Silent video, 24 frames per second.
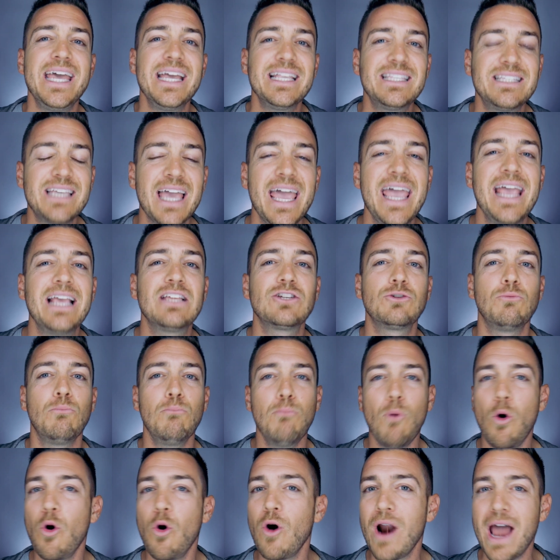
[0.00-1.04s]
It takes
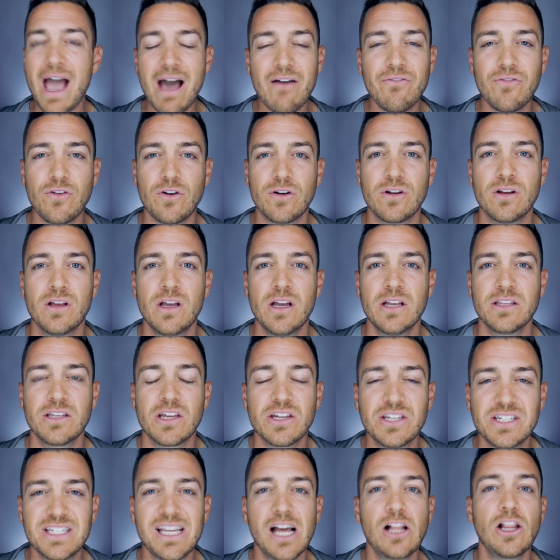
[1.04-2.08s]
more effort
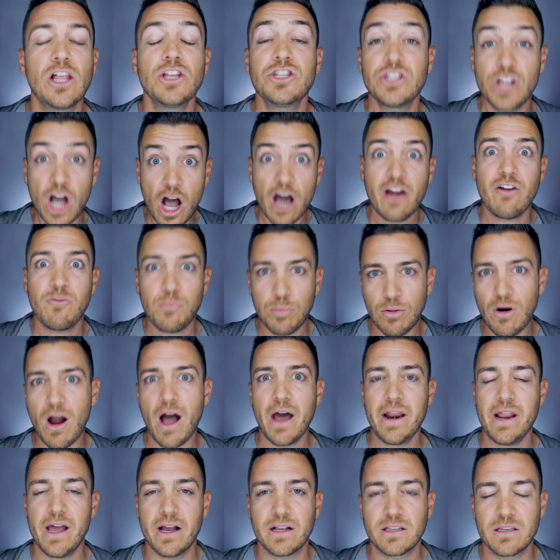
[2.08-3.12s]
to sell a ton of
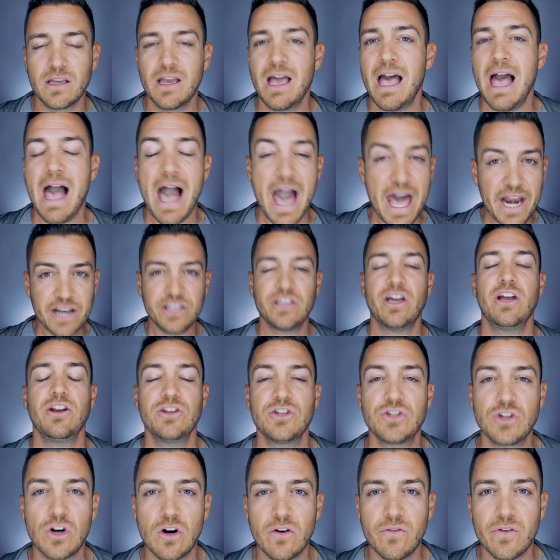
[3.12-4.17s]
product and a ton
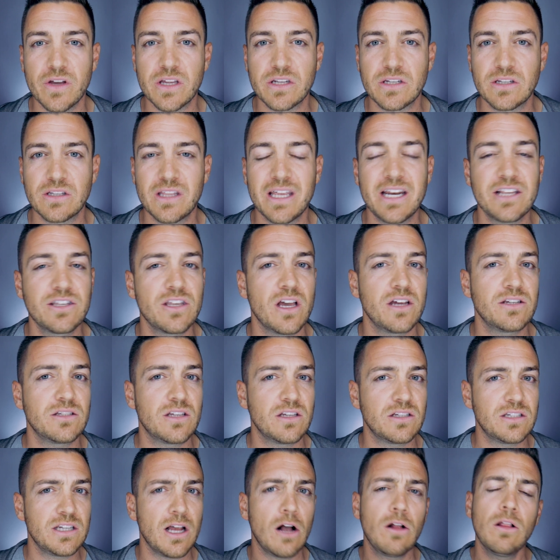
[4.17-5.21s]
of service than it
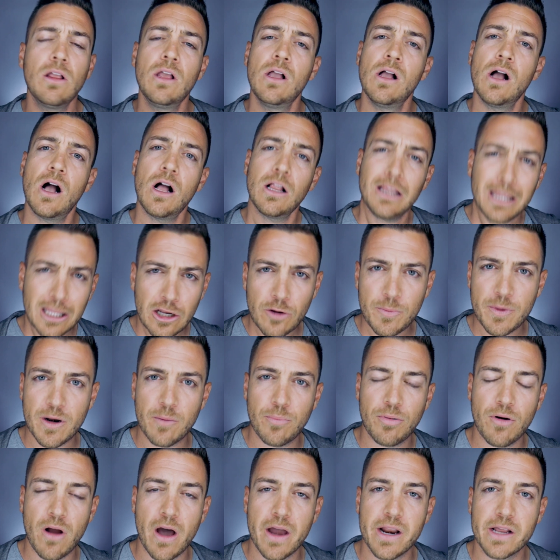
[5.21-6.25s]
does to sell a little
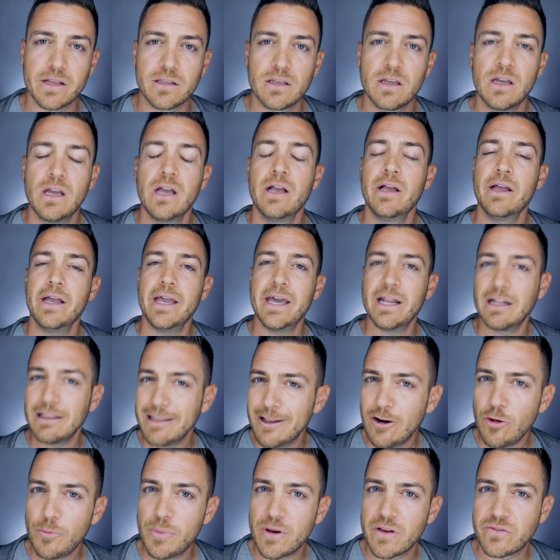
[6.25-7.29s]
bit of product and a
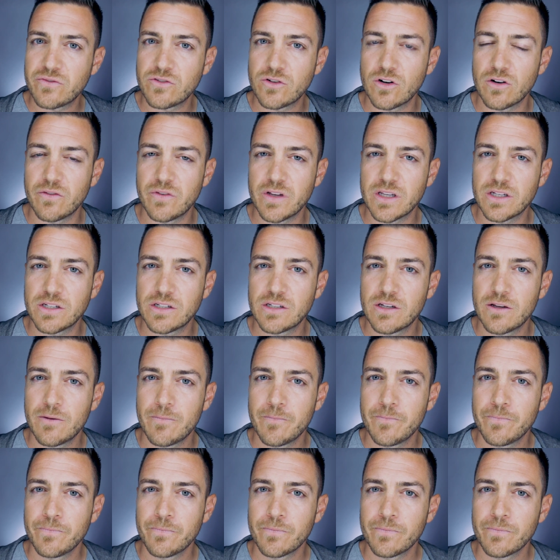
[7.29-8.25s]
little bit of service.